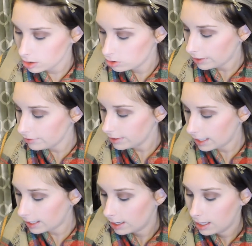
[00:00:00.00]
So after
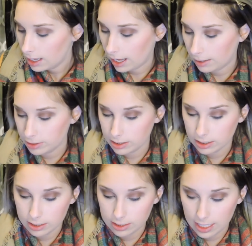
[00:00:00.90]
that, I'm just
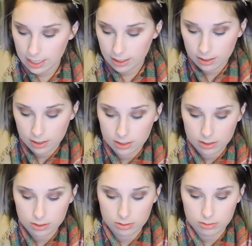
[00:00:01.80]
going to take
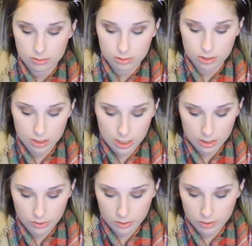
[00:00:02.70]
just like a
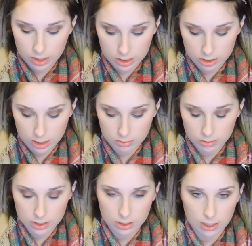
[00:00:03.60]
normal eyeshadow
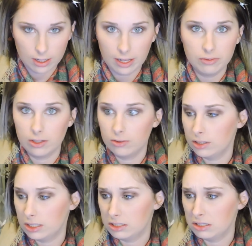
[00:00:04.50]
brush. I don't know
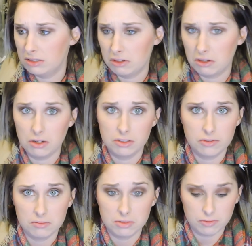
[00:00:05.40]
what this is even called. It's
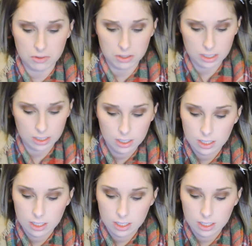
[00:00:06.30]
from Sephora.